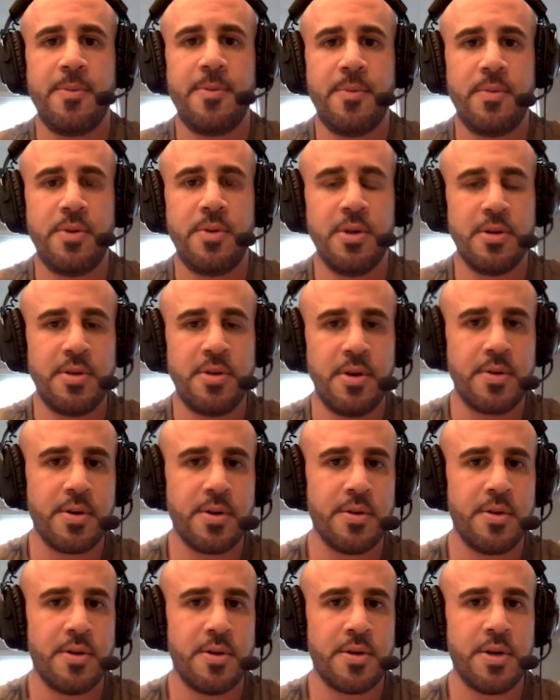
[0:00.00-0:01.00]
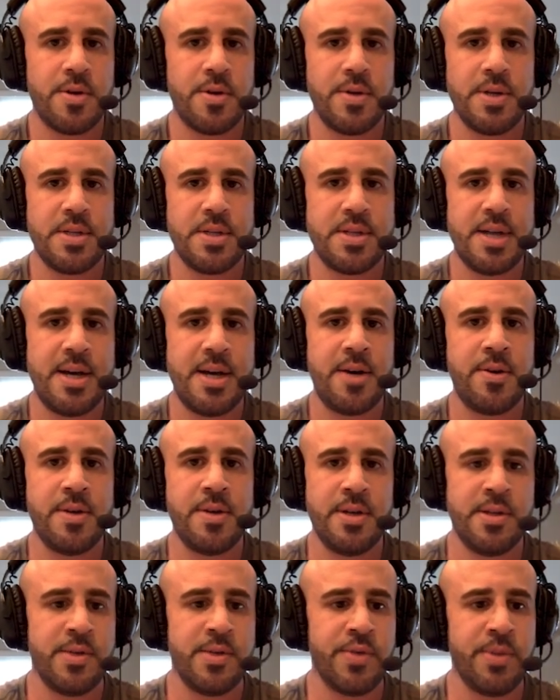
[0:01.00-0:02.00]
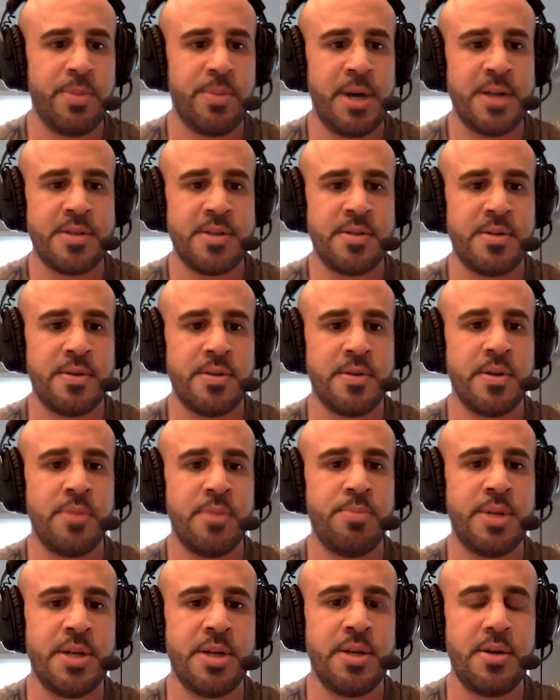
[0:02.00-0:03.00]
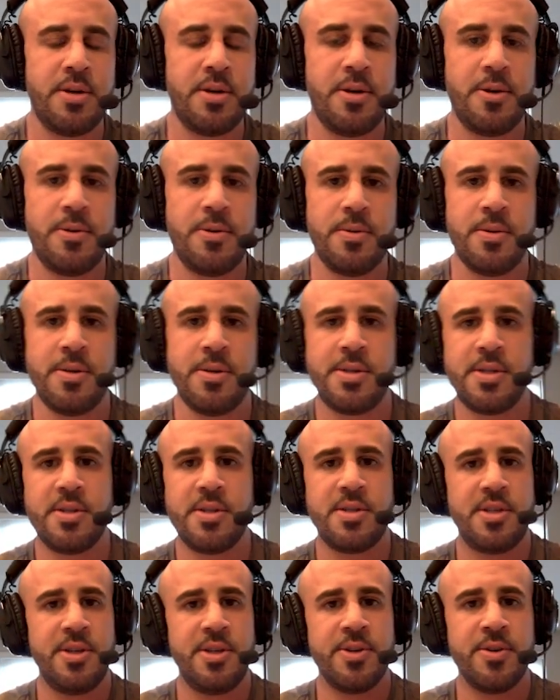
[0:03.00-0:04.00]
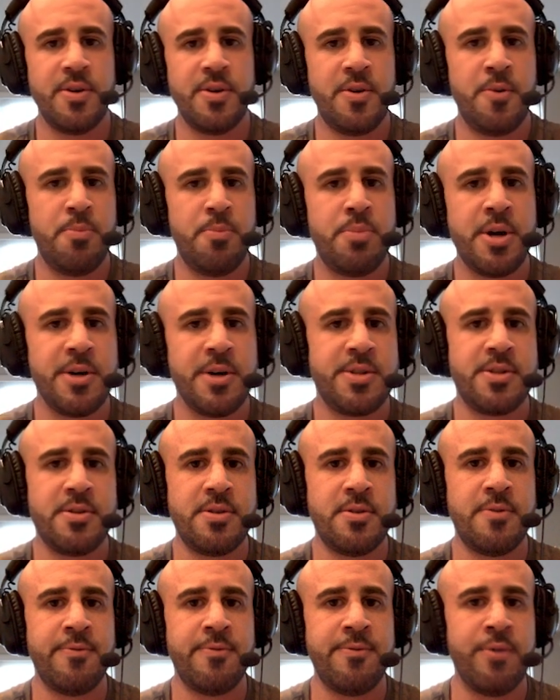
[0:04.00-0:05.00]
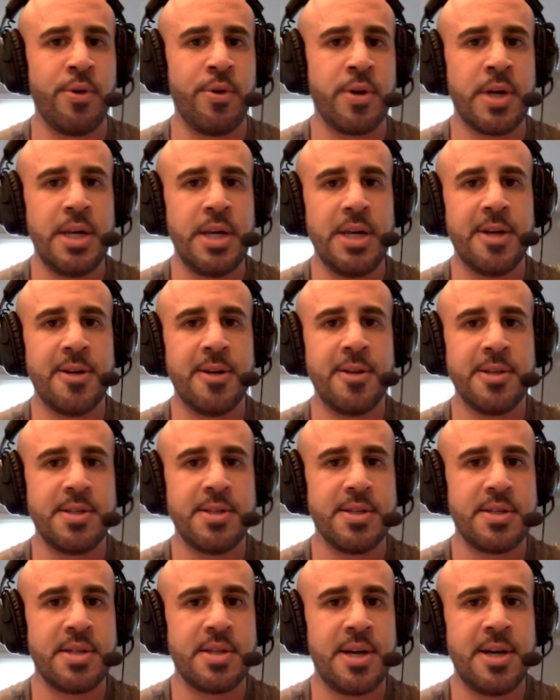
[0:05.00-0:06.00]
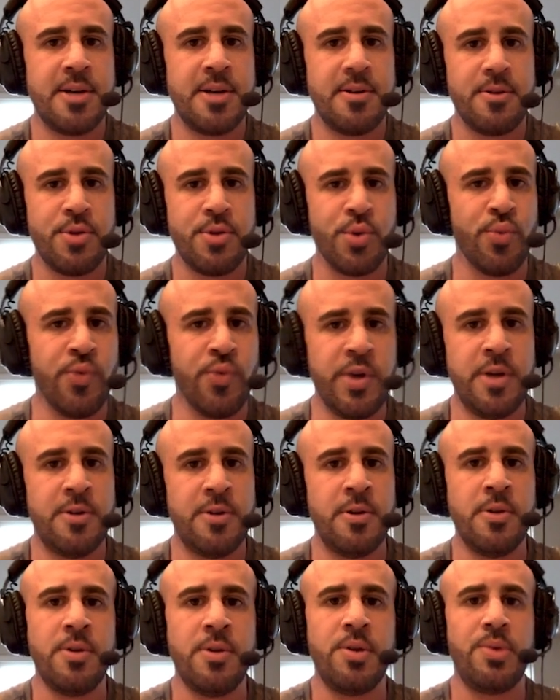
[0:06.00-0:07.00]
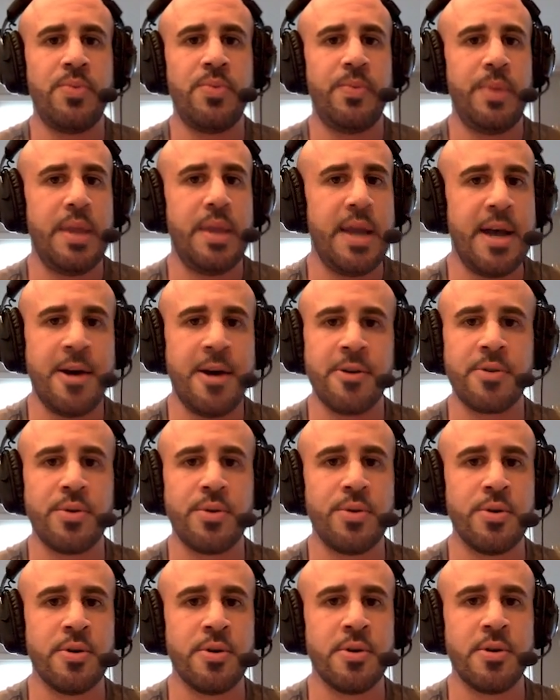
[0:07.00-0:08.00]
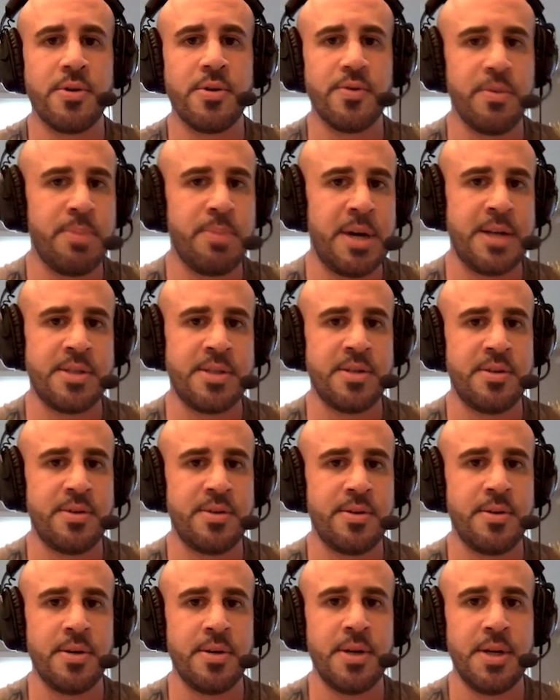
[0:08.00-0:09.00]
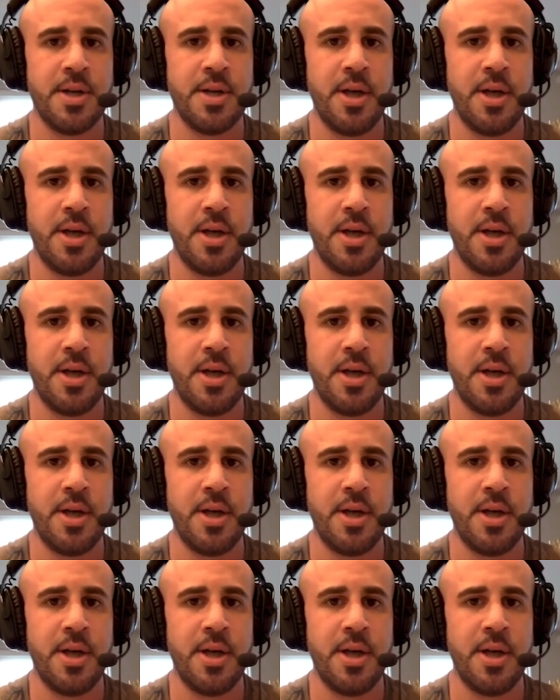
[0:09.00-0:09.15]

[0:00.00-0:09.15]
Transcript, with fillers: your token logo is now in the repository, but this is your own personal fork here. This is not the real Alcor repository.